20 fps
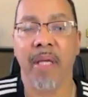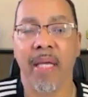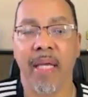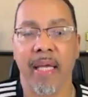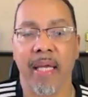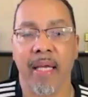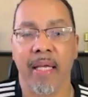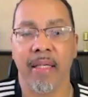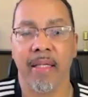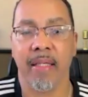
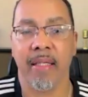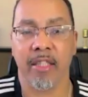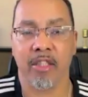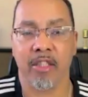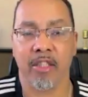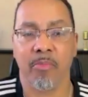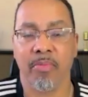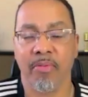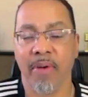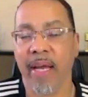man
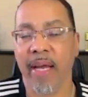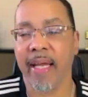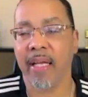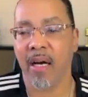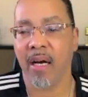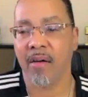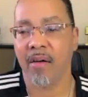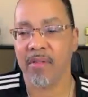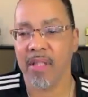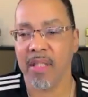is to break
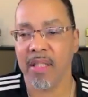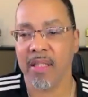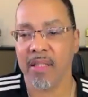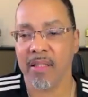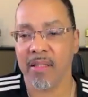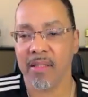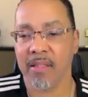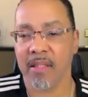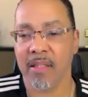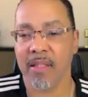covenant.
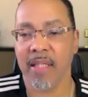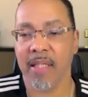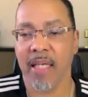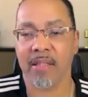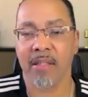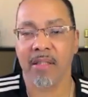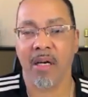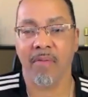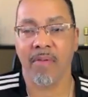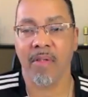The
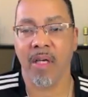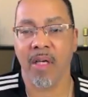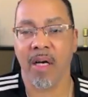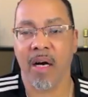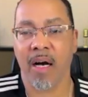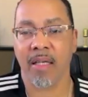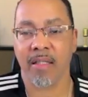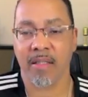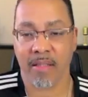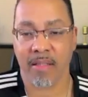nature of
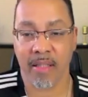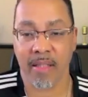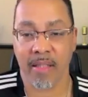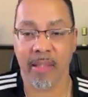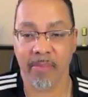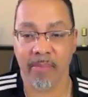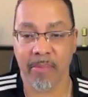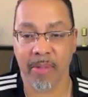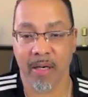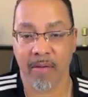God is to
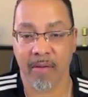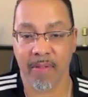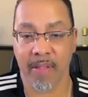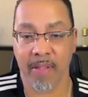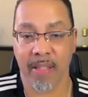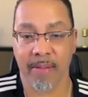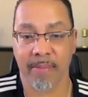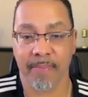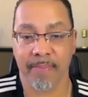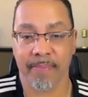keep
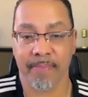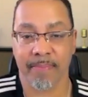covenant.